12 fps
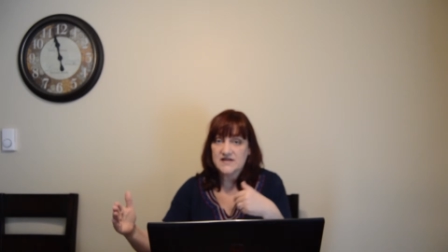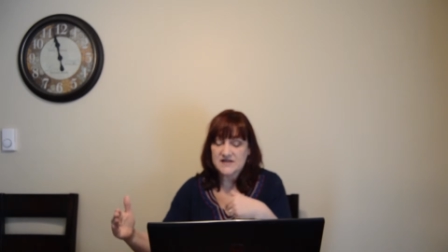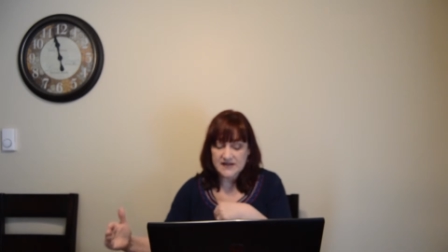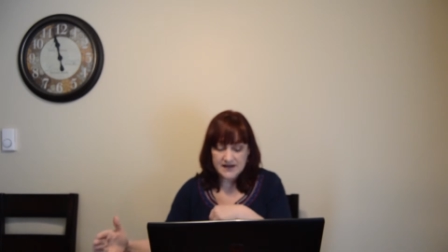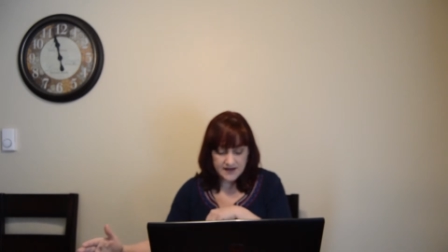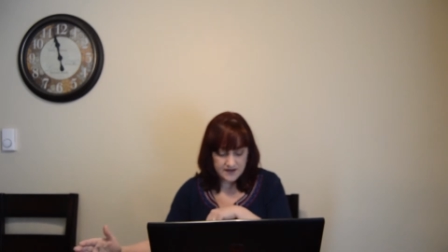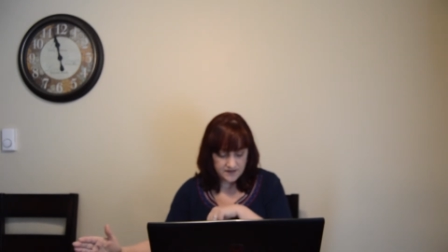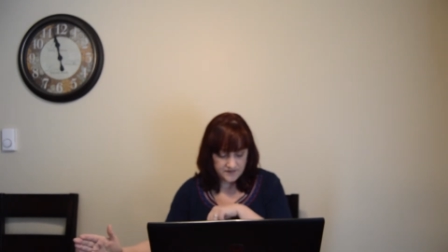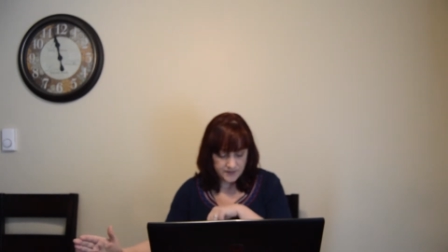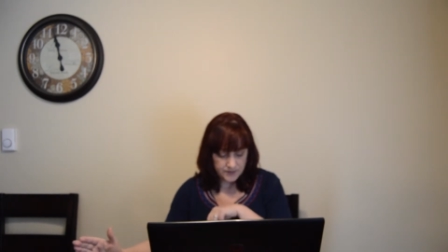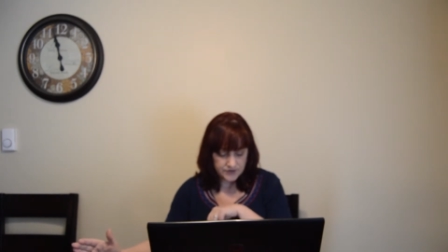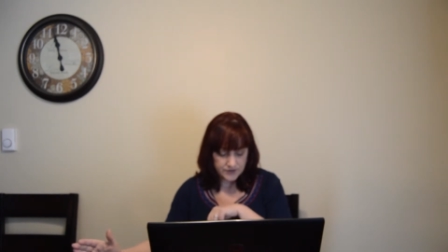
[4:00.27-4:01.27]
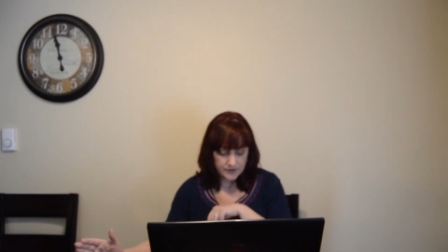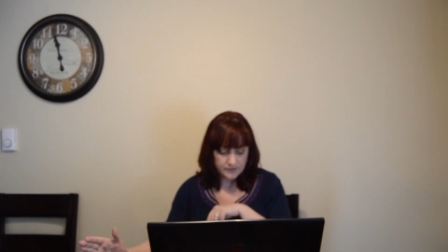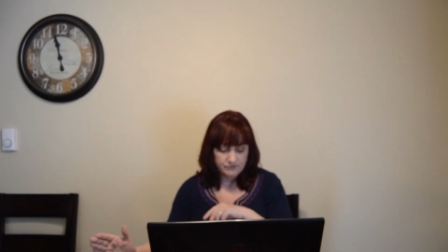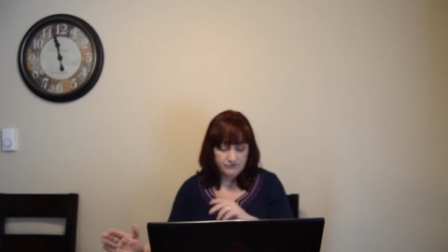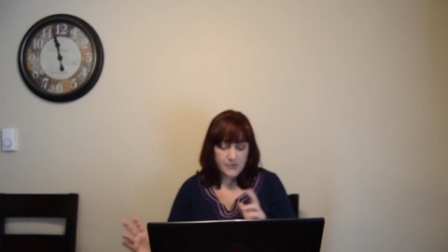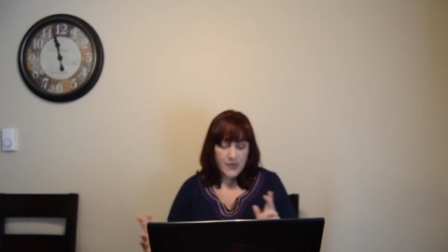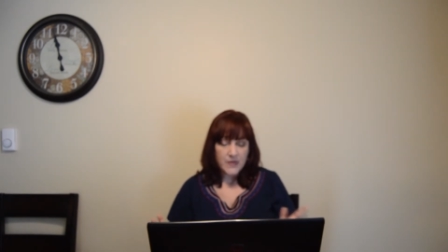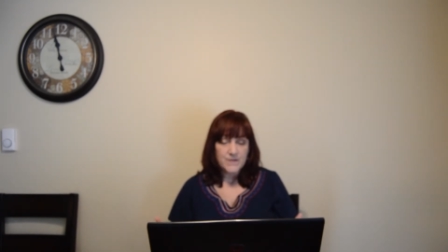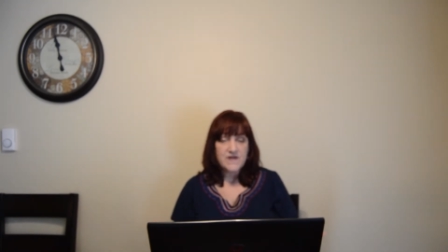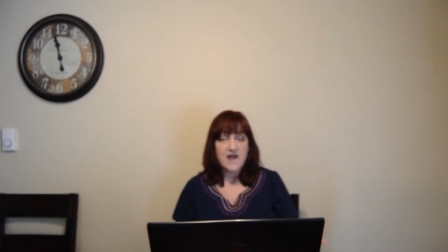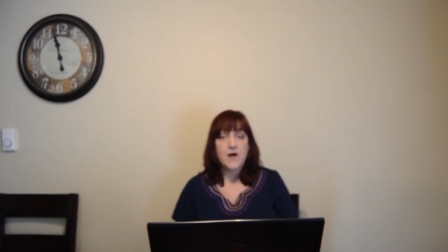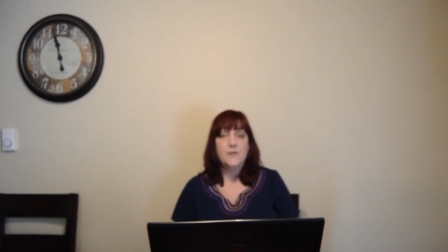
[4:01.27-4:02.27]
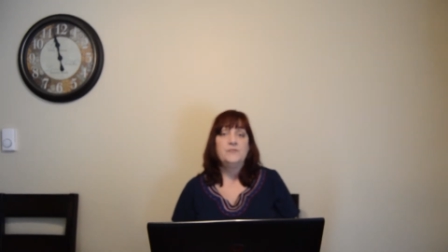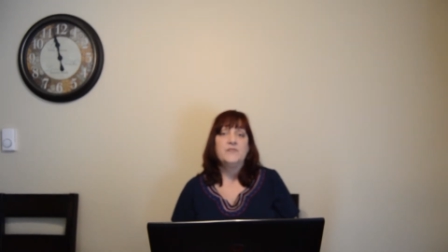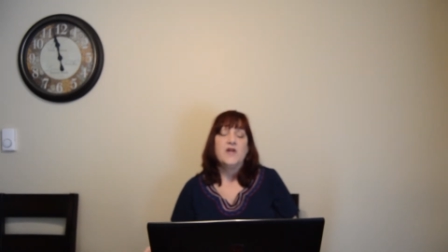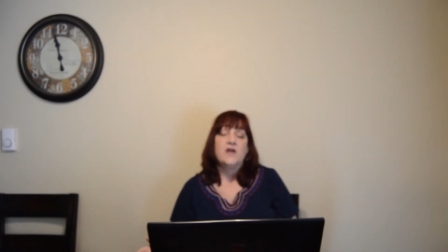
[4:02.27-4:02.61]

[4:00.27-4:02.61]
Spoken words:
see in the future. Now,